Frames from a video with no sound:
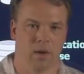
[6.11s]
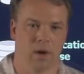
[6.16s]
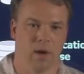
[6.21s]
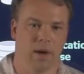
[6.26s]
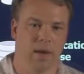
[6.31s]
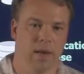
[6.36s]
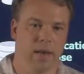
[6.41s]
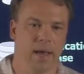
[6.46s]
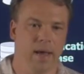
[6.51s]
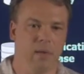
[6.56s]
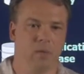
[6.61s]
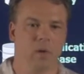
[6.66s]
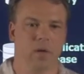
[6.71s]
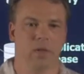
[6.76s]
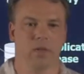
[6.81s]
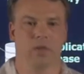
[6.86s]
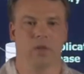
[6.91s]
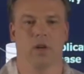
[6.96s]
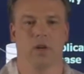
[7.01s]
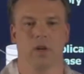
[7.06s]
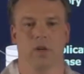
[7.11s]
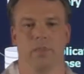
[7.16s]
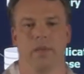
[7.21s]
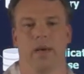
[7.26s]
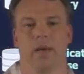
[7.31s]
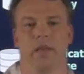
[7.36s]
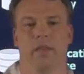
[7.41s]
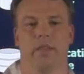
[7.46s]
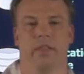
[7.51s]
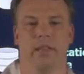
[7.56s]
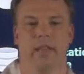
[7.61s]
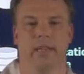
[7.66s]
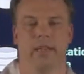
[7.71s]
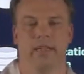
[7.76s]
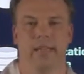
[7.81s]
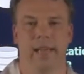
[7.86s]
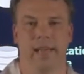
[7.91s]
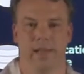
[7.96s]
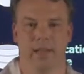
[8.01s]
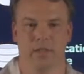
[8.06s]
All right, now we're going to talk about the
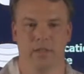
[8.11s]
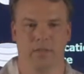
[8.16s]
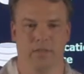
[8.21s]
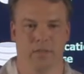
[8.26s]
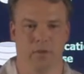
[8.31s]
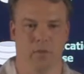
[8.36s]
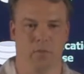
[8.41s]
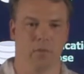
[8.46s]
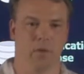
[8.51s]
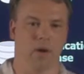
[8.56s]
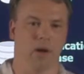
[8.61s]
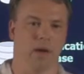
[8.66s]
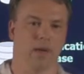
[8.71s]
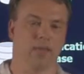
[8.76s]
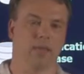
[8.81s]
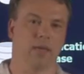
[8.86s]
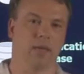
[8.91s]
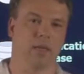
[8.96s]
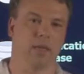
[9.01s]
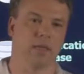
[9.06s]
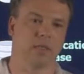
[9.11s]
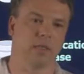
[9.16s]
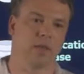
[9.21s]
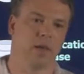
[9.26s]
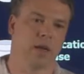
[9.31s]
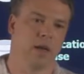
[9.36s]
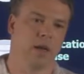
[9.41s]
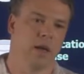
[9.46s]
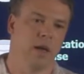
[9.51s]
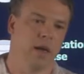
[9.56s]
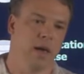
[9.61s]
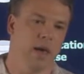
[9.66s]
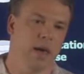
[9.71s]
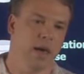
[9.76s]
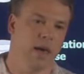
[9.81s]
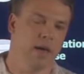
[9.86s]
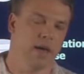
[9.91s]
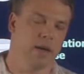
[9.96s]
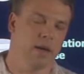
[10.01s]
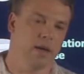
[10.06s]
dash full process.
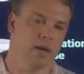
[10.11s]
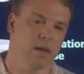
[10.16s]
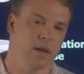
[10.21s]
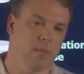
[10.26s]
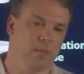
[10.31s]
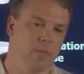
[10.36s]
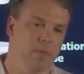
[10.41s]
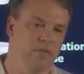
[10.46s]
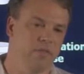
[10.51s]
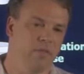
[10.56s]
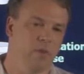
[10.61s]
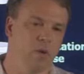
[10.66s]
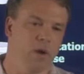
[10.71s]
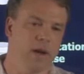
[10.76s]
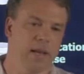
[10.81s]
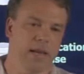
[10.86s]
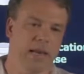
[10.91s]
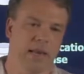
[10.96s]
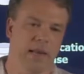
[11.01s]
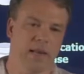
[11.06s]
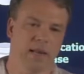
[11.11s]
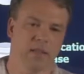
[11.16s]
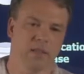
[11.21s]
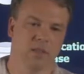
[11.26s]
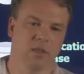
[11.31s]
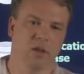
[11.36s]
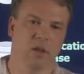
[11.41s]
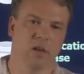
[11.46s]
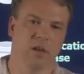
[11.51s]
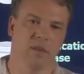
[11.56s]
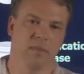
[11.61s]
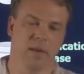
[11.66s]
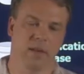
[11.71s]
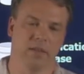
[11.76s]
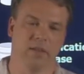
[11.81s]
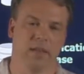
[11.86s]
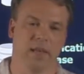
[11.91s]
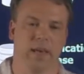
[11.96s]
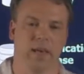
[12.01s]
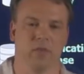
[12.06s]
And before I get into talking
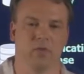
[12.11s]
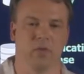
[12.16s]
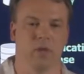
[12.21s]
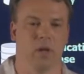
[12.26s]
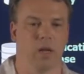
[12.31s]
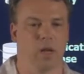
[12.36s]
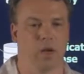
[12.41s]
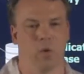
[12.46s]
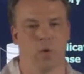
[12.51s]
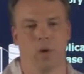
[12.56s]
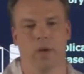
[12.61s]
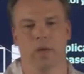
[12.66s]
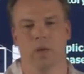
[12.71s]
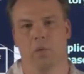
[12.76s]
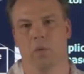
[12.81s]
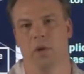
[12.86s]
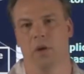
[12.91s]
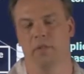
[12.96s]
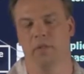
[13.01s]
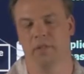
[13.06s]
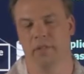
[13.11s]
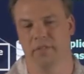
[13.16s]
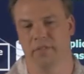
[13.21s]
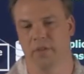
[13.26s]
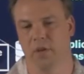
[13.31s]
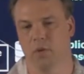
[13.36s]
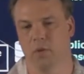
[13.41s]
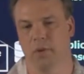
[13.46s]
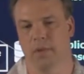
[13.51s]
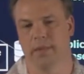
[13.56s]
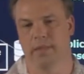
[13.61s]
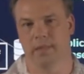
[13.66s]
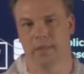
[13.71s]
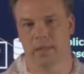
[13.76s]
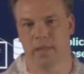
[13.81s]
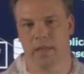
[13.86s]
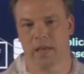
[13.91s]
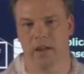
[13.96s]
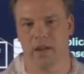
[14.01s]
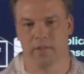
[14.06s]
about dash full, I quickly want to review what a
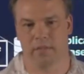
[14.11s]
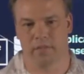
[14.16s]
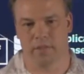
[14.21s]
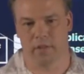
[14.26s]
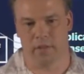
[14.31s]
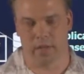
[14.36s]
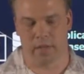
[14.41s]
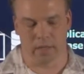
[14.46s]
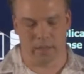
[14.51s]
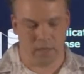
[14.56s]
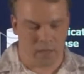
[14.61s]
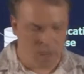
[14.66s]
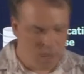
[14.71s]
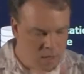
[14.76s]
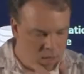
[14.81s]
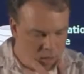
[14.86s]
synthetic full is.